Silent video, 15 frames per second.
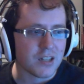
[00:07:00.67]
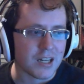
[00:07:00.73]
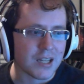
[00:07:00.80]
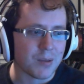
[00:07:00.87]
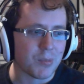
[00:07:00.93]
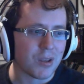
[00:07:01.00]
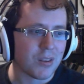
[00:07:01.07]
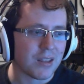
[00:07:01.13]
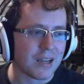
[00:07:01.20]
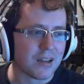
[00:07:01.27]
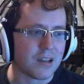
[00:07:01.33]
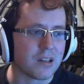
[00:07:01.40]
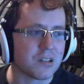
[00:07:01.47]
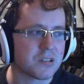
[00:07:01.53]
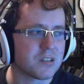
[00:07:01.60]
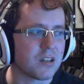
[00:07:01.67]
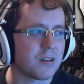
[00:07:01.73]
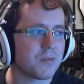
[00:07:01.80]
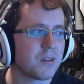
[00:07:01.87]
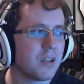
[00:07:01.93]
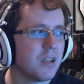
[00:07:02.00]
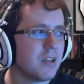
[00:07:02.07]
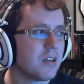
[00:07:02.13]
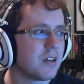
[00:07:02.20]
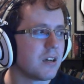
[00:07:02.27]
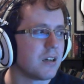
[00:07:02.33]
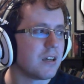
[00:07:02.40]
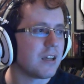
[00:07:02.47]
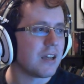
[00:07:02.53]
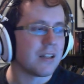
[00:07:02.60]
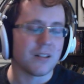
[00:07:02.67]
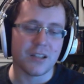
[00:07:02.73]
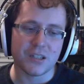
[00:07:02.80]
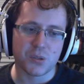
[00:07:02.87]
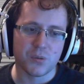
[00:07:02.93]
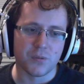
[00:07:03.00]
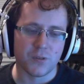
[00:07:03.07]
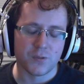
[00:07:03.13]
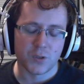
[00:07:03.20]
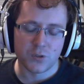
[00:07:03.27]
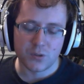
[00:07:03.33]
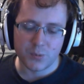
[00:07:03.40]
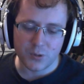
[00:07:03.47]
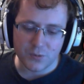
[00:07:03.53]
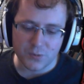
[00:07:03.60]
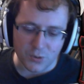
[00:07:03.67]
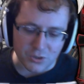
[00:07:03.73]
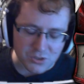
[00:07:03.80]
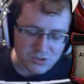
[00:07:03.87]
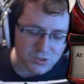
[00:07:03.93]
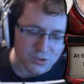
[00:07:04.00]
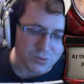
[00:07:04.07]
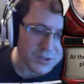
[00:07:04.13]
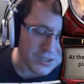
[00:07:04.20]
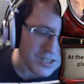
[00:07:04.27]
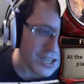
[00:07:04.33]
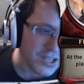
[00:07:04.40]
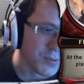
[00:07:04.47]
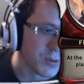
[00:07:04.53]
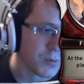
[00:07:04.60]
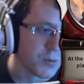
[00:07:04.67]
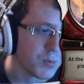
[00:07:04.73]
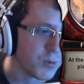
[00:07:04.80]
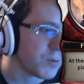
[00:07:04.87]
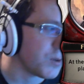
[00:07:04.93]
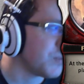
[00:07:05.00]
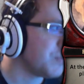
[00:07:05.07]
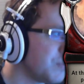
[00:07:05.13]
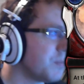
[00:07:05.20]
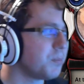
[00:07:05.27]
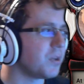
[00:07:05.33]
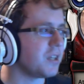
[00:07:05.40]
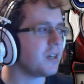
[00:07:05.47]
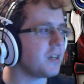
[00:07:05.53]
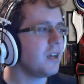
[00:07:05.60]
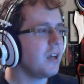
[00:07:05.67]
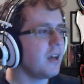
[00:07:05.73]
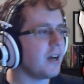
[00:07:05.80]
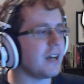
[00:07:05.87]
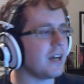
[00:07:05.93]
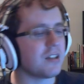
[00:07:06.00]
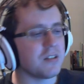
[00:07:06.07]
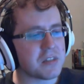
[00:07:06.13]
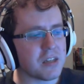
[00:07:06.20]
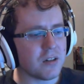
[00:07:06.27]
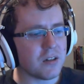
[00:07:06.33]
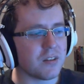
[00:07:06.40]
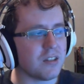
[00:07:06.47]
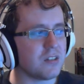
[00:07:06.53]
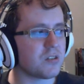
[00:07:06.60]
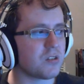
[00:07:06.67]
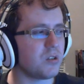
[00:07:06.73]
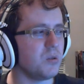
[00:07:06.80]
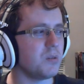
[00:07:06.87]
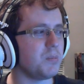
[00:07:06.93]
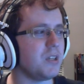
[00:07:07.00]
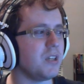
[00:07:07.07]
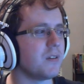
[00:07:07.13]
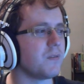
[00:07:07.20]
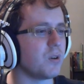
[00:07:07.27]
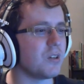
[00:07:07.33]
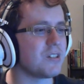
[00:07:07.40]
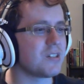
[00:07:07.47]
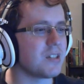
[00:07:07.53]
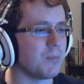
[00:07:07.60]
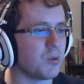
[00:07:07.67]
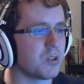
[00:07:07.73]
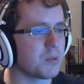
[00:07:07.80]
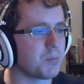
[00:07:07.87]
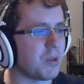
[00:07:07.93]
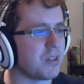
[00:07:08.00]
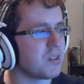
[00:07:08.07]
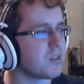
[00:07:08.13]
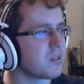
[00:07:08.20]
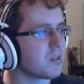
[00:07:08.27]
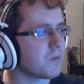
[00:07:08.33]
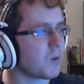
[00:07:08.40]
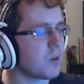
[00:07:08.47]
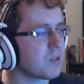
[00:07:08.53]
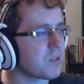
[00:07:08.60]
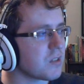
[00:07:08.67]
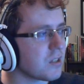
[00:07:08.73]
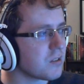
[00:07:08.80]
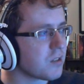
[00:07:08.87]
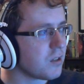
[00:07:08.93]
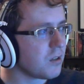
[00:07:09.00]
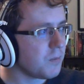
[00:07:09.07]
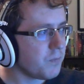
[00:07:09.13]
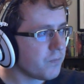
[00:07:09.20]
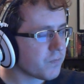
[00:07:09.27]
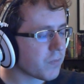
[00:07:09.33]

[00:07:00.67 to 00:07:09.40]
Time, that kind of stuff. And less vulnerable, of course, to attachment removal. But I consider these two to be in very similar spaces as far as things go.